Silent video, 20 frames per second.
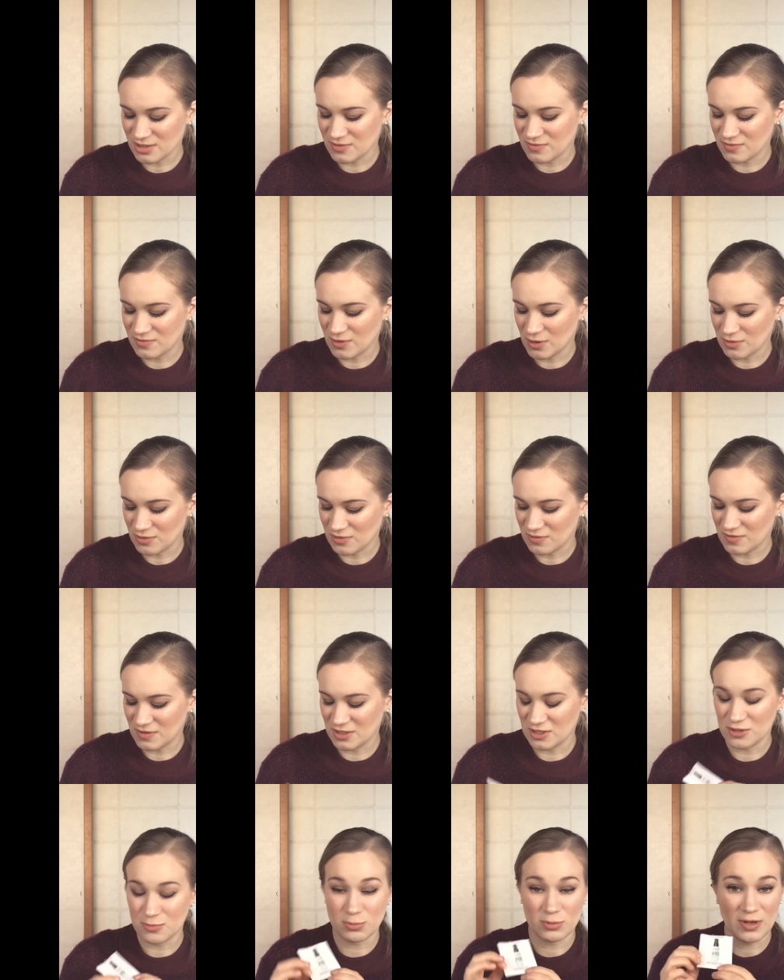Photo
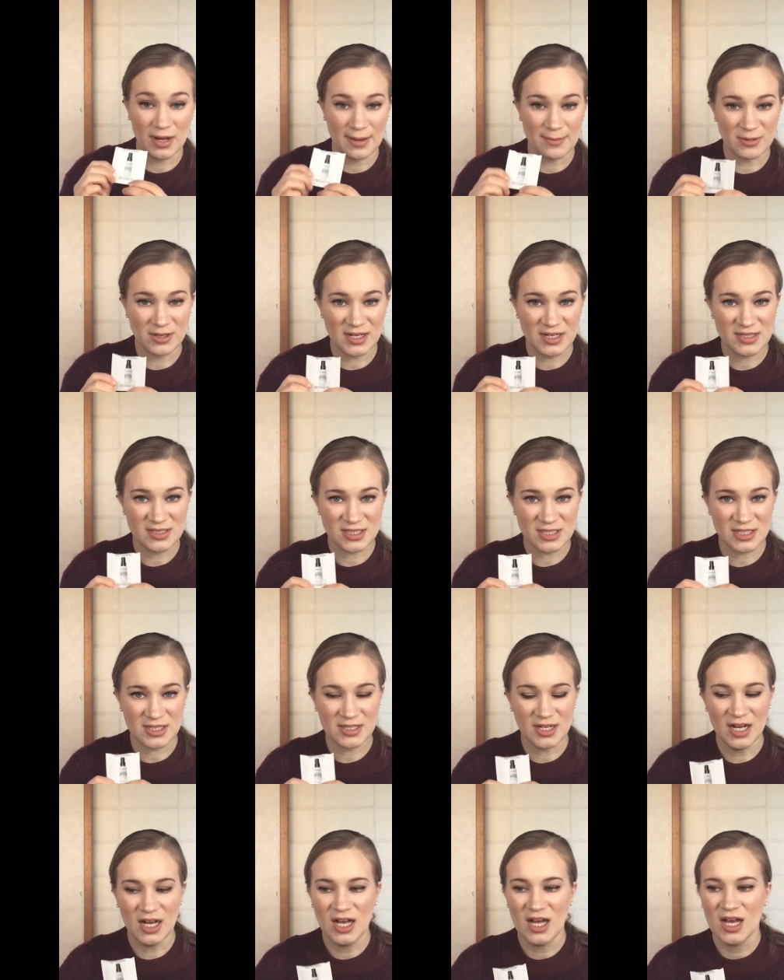Finish Primerizer.
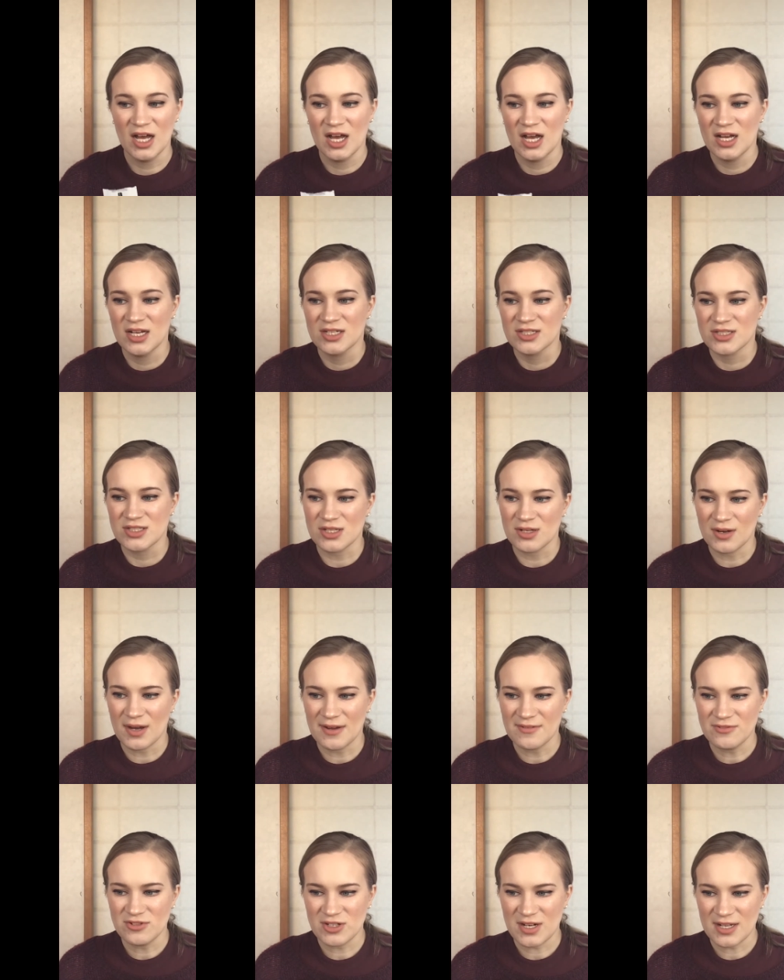So
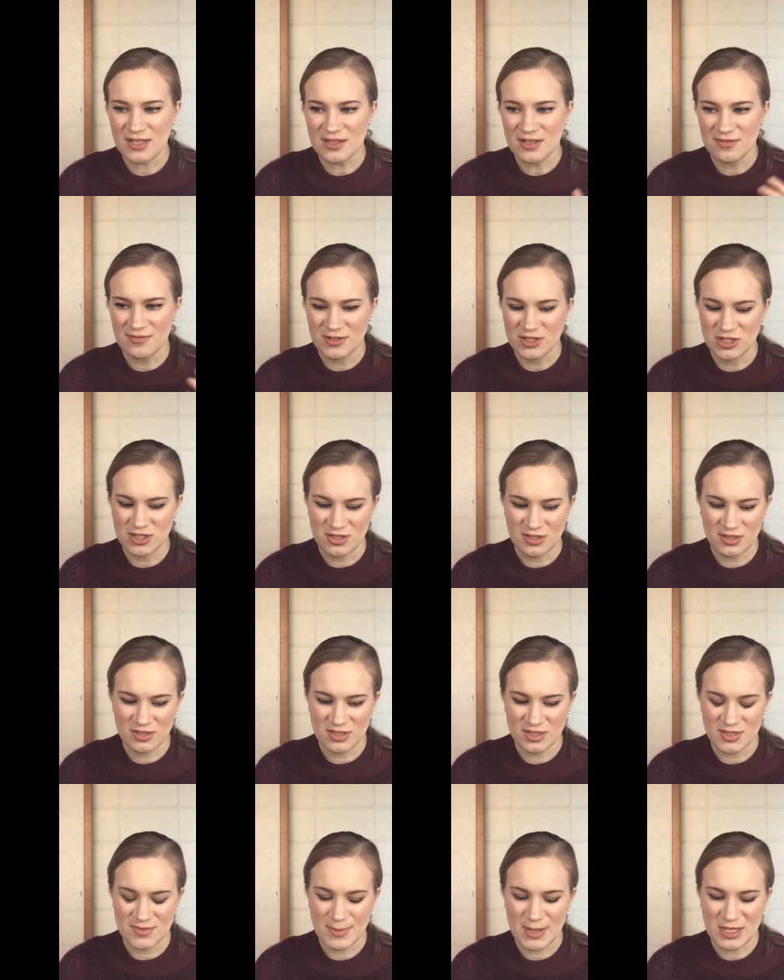I've tried the original
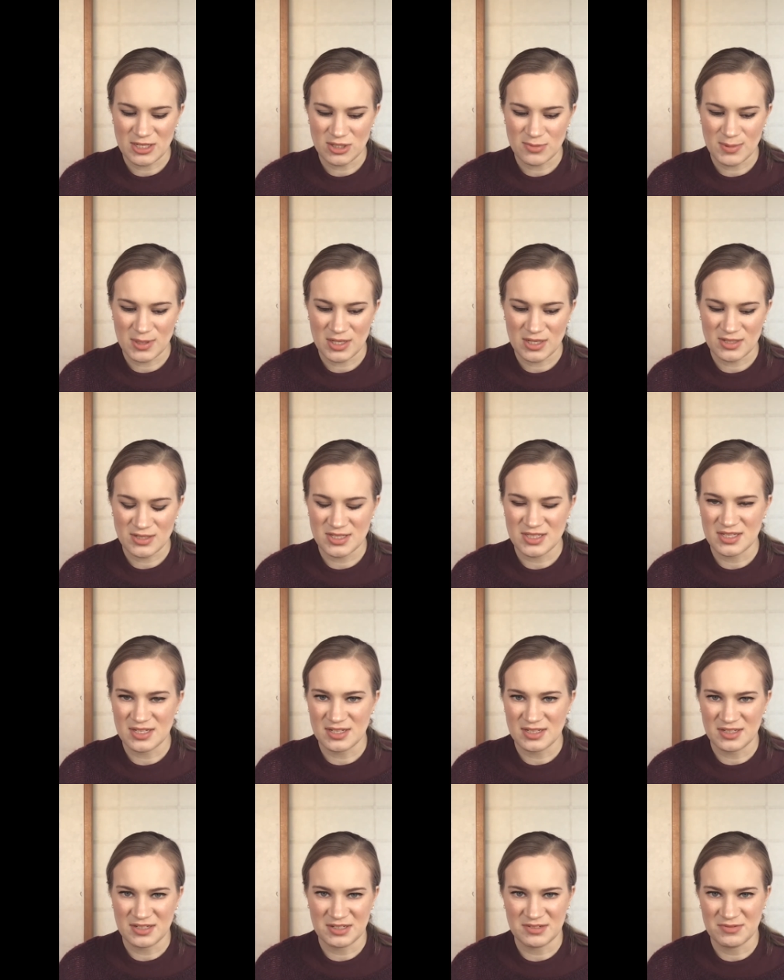Smashbox, the
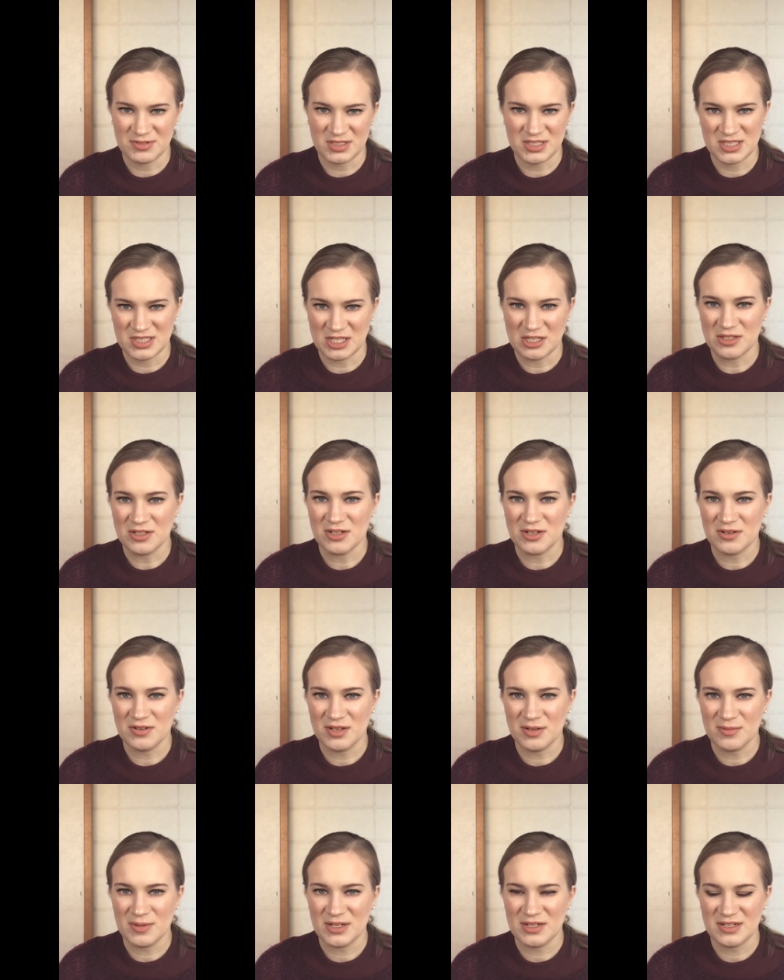like really silicone-y
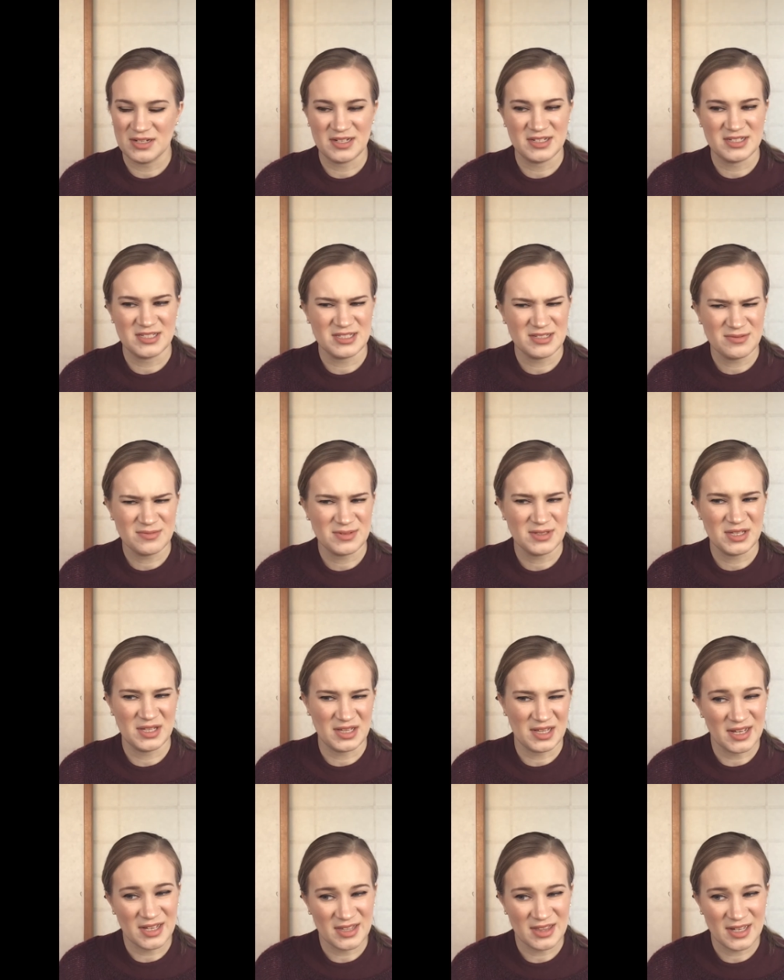one, and I didn't really
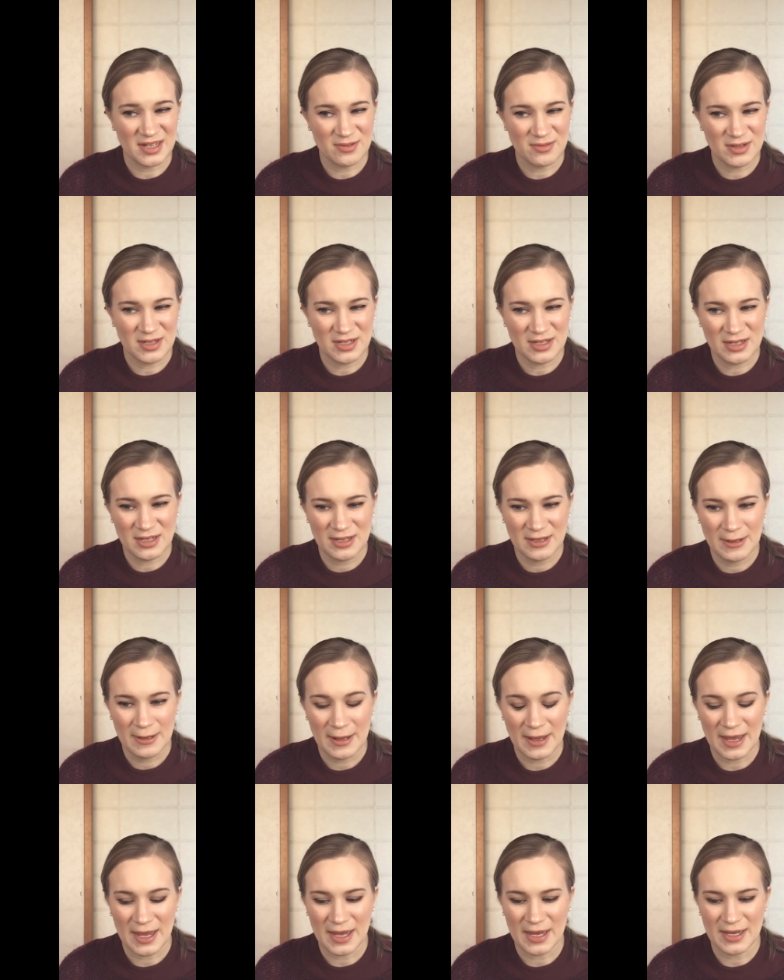like that one.
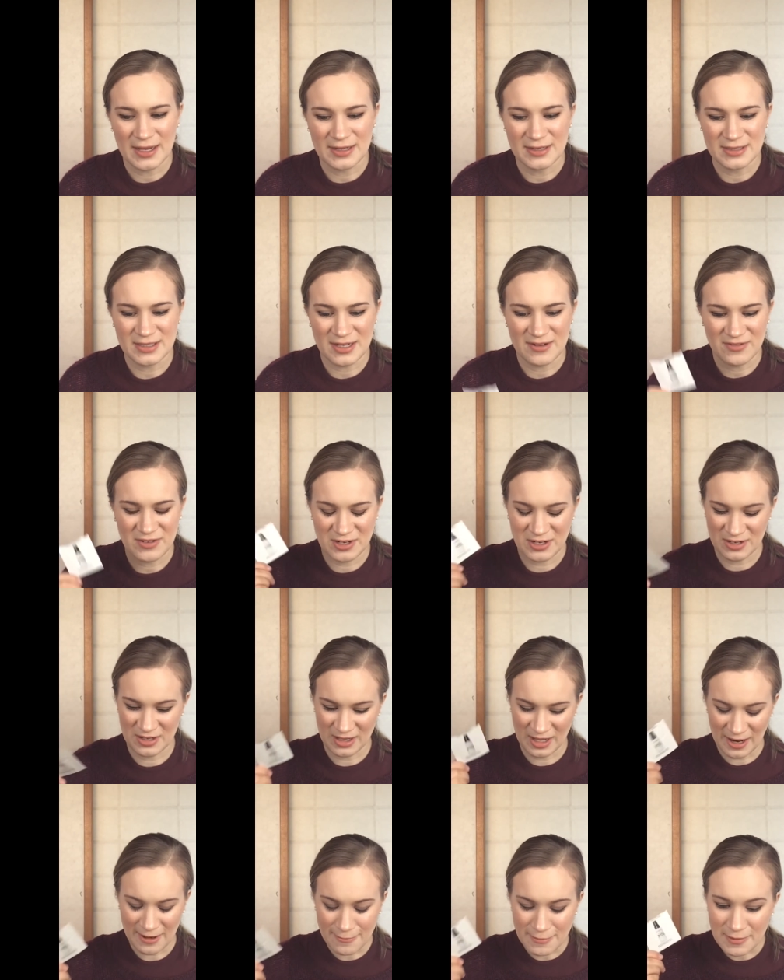And I've heard a
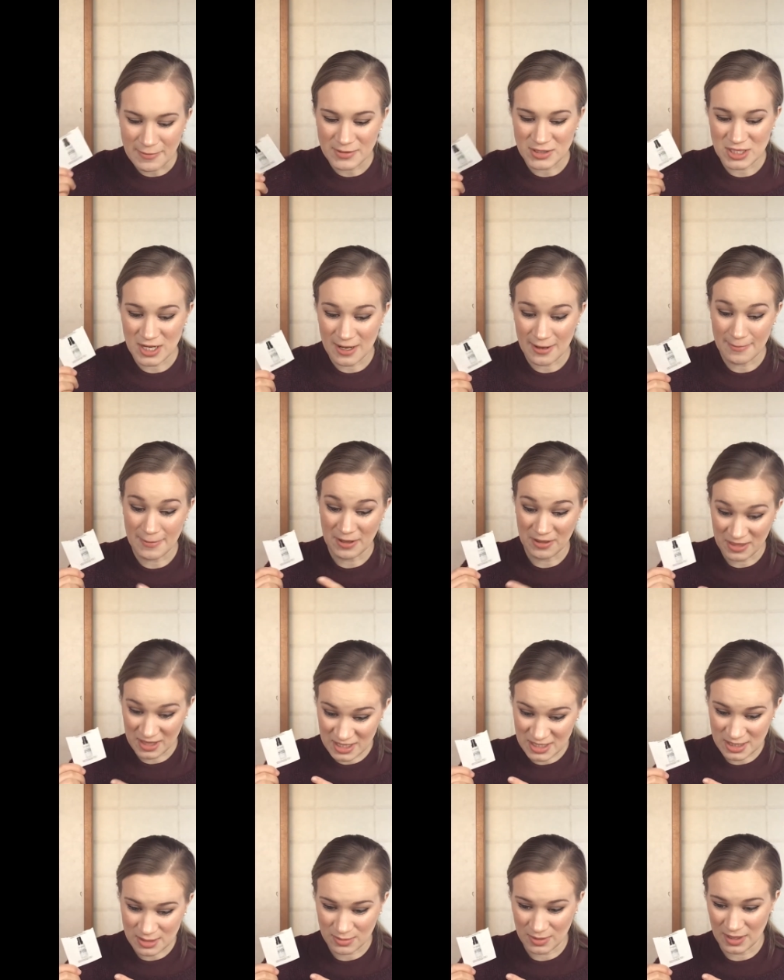lot of people talk about
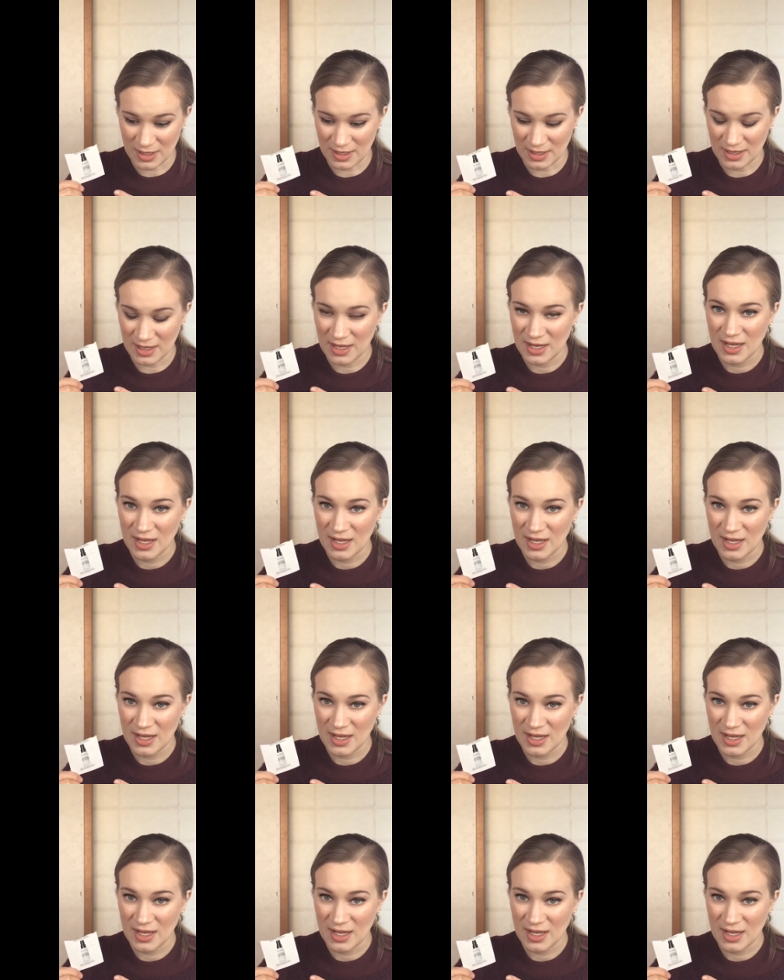this one.